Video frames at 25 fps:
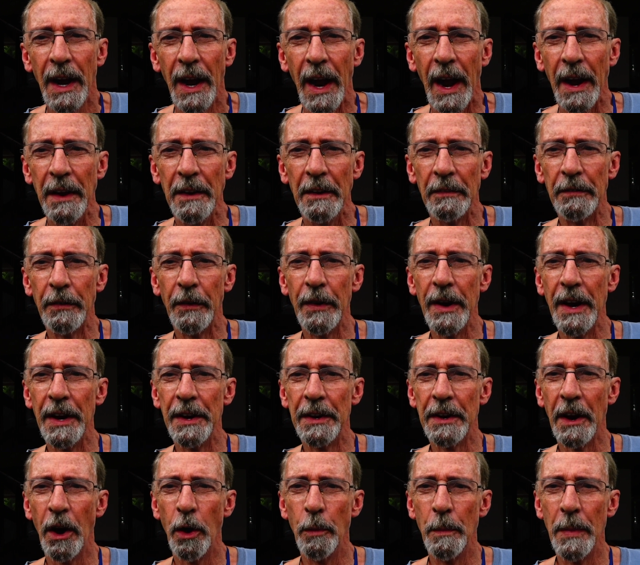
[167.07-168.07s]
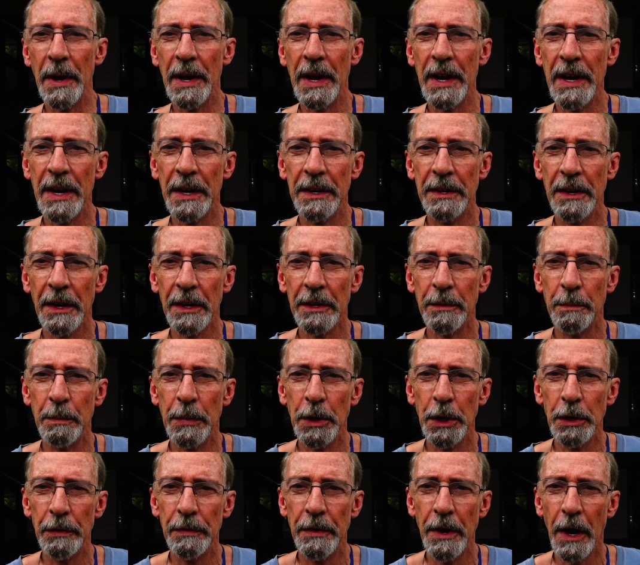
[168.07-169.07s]
and the friend told me he had just
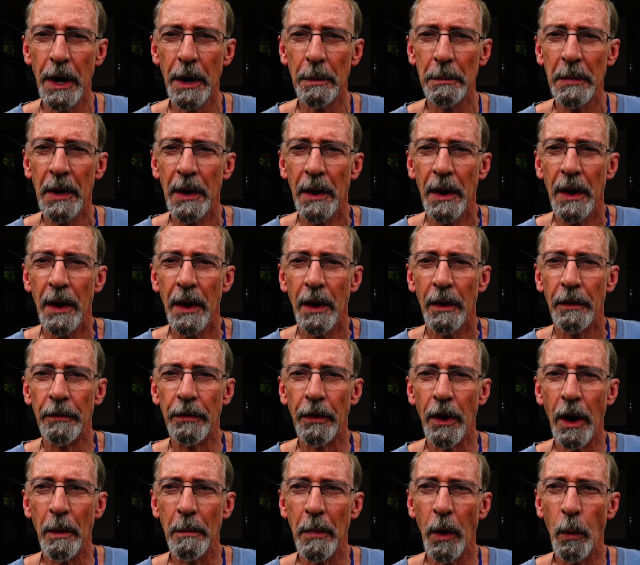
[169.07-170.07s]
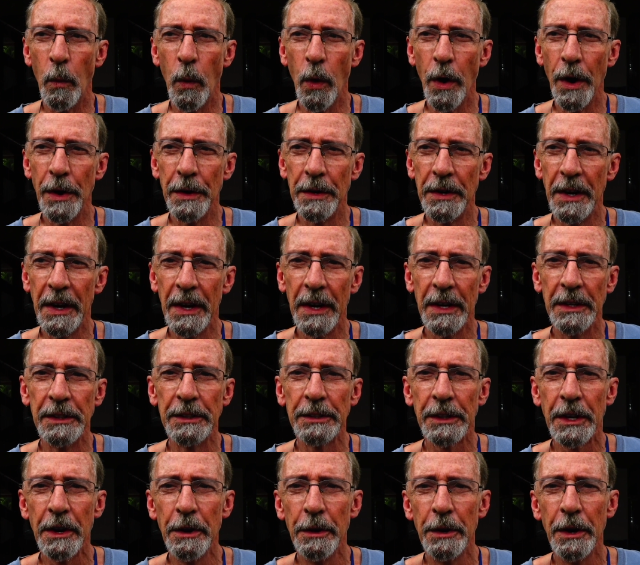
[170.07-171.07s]
moved up from a 110
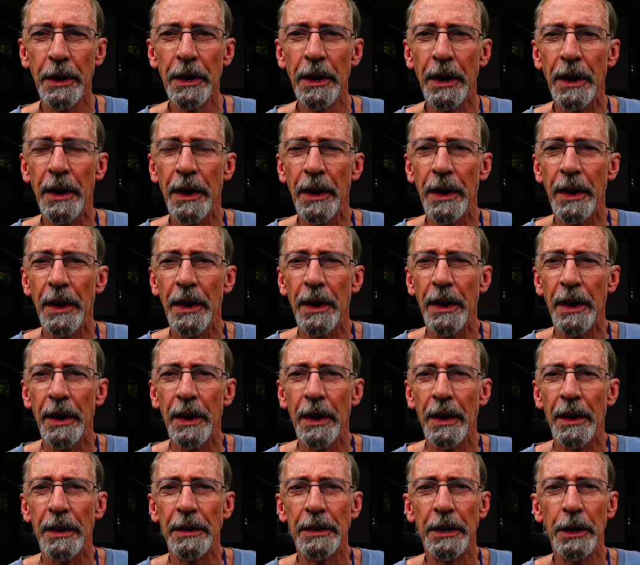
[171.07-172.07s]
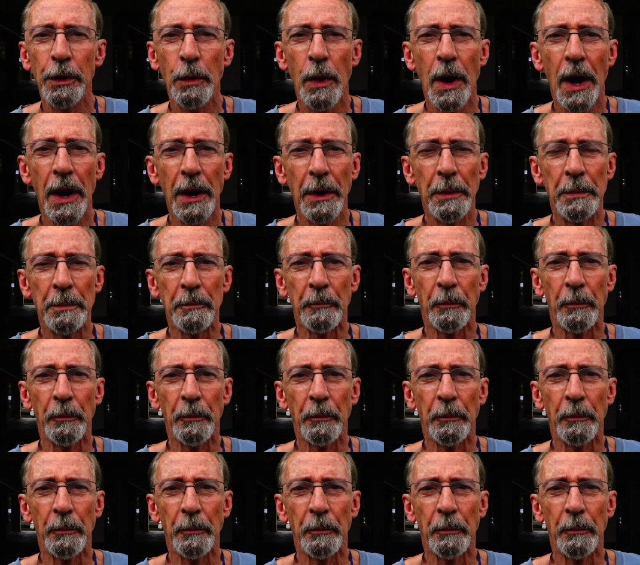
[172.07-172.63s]
scooter to a